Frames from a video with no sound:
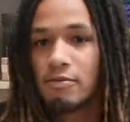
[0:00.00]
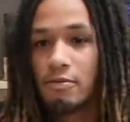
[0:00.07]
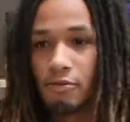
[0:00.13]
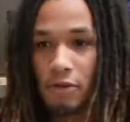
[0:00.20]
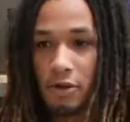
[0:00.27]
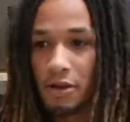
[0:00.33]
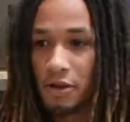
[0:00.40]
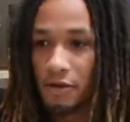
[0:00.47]

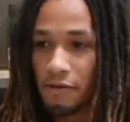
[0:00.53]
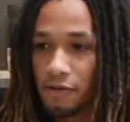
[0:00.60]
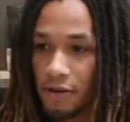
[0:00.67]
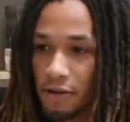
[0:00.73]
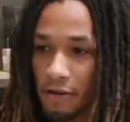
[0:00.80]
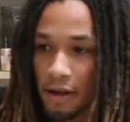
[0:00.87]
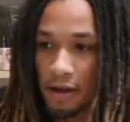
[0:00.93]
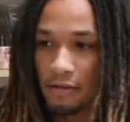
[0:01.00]
really good,
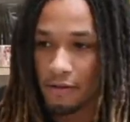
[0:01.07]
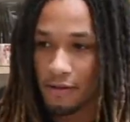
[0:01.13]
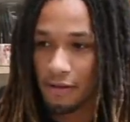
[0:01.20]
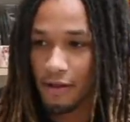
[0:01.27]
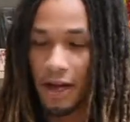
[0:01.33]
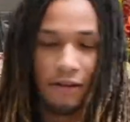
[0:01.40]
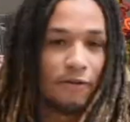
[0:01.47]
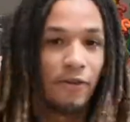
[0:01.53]

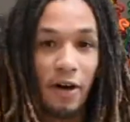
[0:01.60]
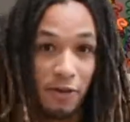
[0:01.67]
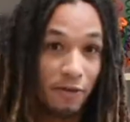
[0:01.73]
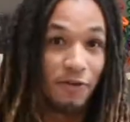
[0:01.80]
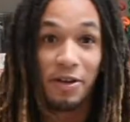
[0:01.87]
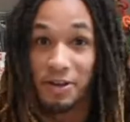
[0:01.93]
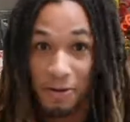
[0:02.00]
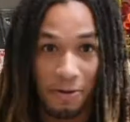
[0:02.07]
kind of father
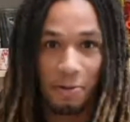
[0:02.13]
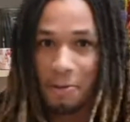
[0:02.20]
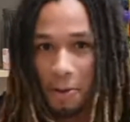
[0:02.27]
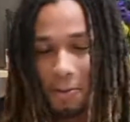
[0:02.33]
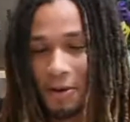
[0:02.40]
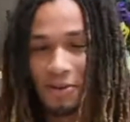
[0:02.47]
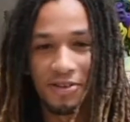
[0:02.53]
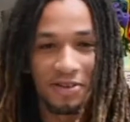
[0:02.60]
figure
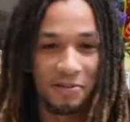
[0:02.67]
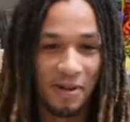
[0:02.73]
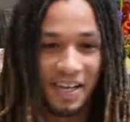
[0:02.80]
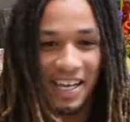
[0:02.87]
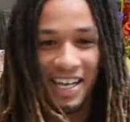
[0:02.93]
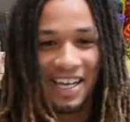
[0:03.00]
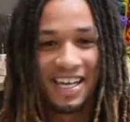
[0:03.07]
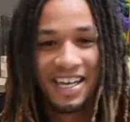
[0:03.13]
almost to
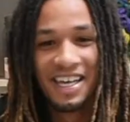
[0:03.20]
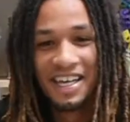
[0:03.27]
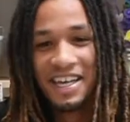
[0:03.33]
me.